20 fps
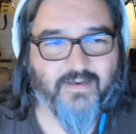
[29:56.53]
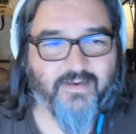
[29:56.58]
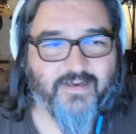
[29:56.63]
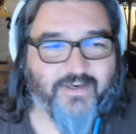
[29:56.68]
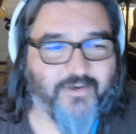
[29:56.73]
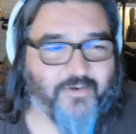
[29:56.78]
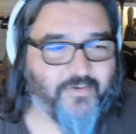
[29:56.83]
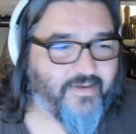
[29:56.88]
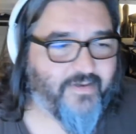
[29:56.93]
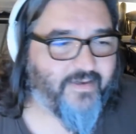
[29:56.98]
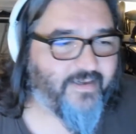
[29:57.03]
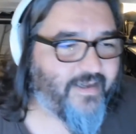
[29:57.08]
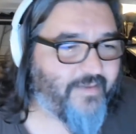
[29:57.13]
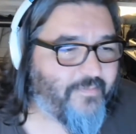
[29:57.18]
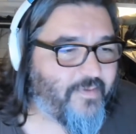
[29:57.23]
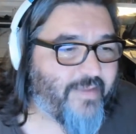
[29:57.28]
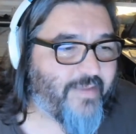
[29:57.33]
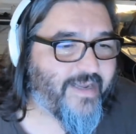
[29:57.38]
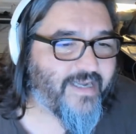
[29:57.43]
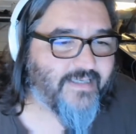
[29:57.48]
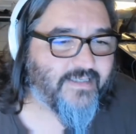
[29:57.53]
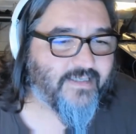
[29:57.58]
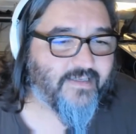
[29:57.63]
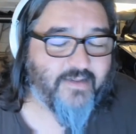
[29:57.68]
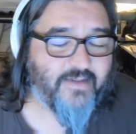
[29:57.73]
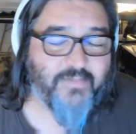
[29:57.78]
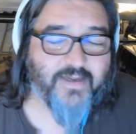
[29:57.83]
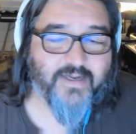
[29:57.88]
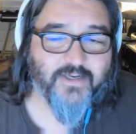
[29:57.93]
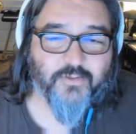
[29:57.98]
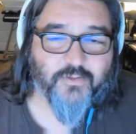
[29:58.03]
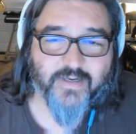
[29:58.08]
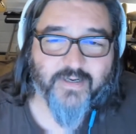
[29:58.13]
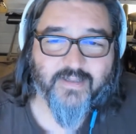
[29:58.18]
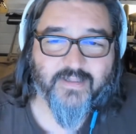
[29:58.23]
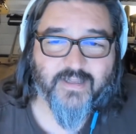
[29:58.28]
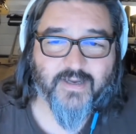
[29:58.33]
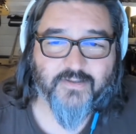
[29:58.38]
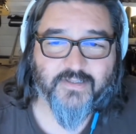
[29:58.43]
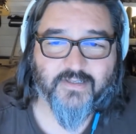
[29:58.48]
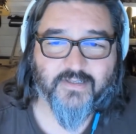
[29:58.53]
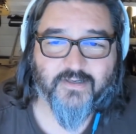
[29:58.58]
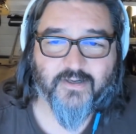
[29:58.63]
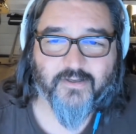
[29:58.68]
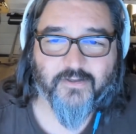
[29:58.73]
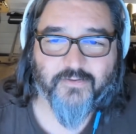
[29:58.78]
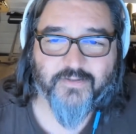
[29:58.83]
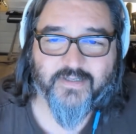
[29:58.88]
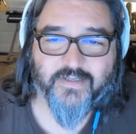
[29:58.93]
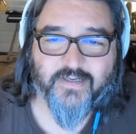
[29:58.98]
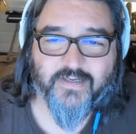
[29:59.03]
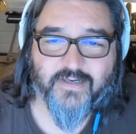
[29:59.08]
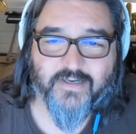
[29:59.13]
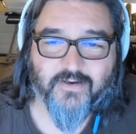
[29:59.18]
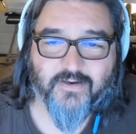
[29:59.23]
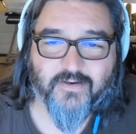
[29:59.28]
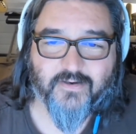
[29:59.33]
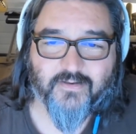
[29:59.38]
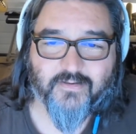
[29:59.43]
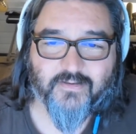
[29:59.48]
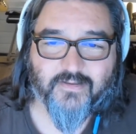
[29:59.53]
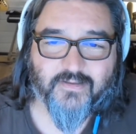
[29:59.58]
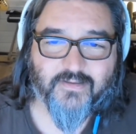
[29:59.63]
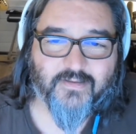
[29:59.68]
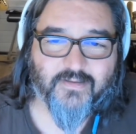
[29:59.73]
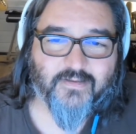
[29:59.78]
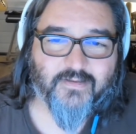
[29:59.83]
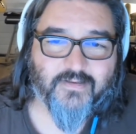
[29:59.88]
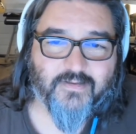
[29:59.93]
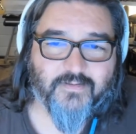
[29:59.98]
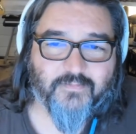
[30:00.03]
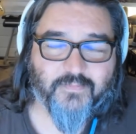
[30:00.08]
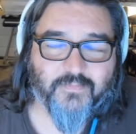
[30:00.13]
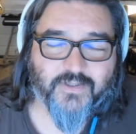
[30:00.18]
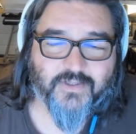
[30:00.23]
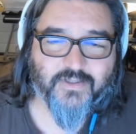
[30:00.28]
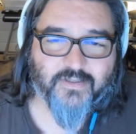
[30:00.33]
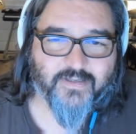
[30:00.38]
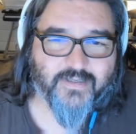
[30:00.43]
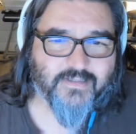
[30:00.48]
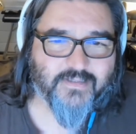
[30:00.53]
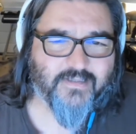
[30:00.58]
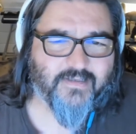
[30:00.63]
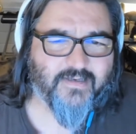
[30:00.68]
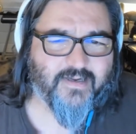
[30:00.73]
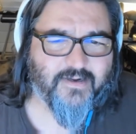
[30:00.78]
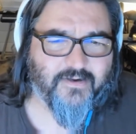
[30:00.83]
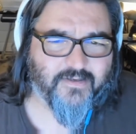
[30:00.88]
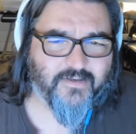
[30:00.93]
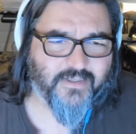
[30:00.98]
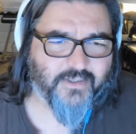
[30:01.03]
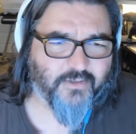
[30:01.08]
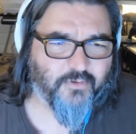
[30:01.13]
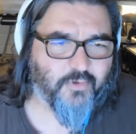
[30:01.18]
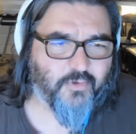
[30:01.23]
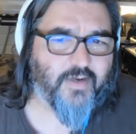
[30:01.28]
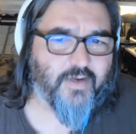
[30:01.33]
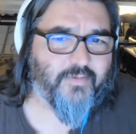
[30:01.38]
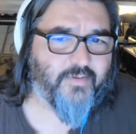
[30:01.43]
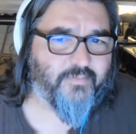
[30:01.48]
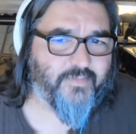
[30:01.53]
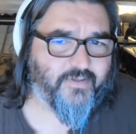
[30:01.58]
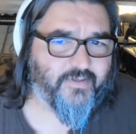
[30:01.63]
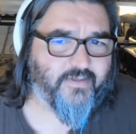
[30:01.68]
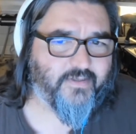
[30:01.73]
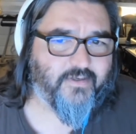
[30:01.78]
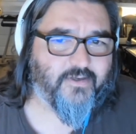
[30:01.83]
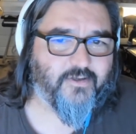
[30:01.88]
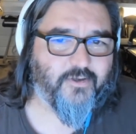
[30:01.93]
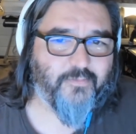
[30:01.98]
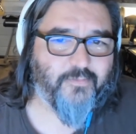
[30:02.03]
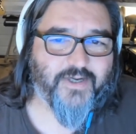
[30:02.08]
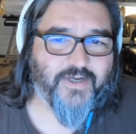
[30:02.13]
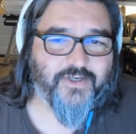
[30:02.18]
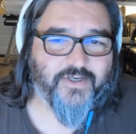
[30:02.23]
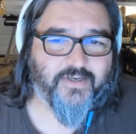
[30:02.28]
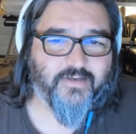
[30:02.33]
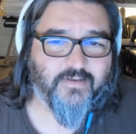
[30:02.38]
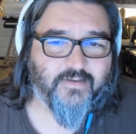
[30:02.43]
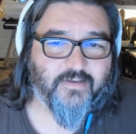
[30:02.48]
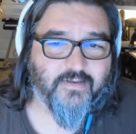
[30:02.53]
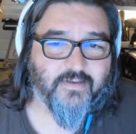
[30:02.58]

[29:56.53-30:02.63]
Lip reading: I'm amazed that I make $20,000 a year, much less that I could screw up $1 million budget.